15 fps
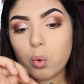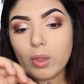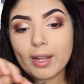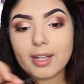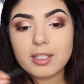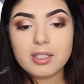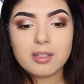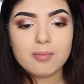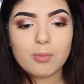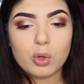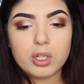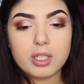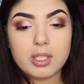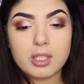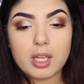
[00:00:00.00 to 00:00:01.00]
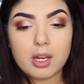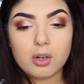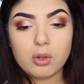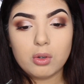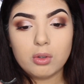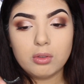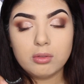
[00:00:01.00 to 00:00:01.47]
like a more
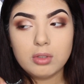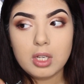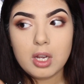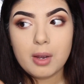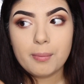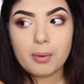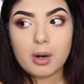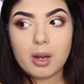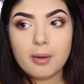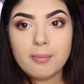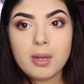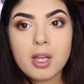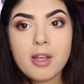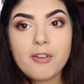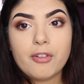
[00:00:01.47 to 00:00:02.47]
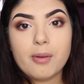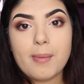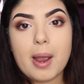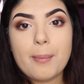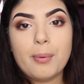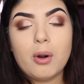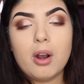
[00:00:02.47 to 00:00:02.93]
subtle prom. For
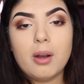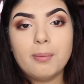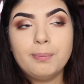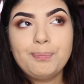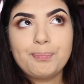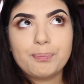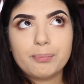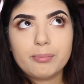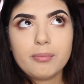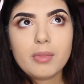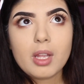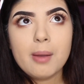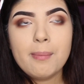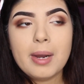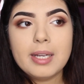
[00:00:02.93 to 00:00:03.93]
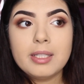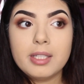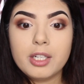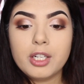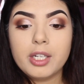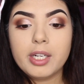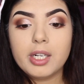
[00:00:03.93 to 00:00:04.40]
my prom, my
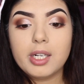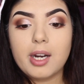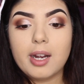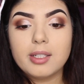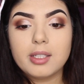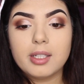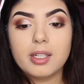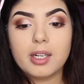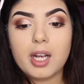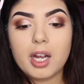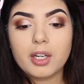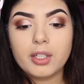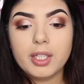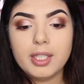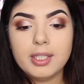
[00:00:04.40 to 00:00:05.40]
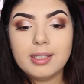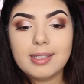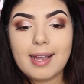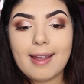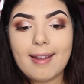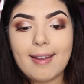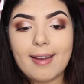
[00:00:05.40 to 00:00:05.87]
senior year, I did a cut
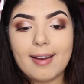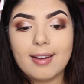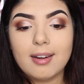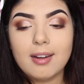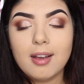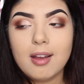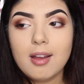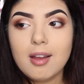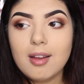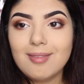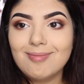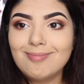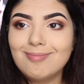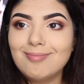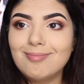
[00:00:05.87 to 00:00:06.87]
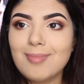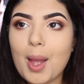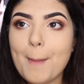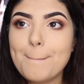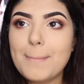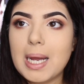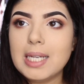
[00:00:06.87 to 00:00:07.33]
crease, and
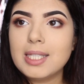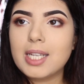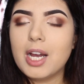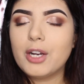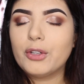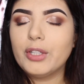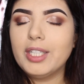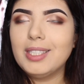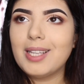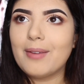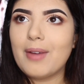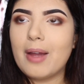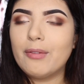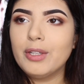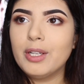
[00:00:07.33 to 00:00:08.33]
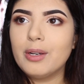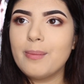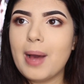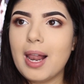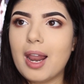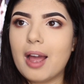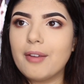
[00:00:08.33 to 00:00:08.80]
best cut crease I've ever done
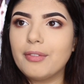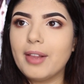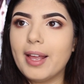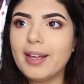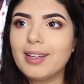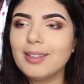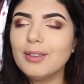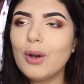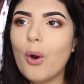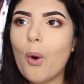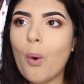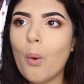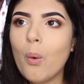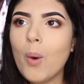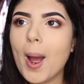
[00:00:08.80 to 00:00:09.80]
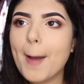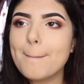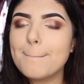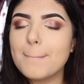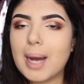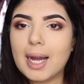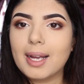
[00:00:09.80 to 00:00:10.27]
in my life. Like, oh
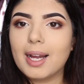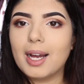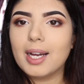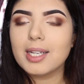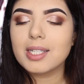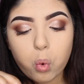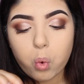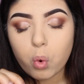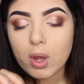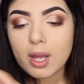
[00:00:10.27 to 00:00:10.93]
my gosh.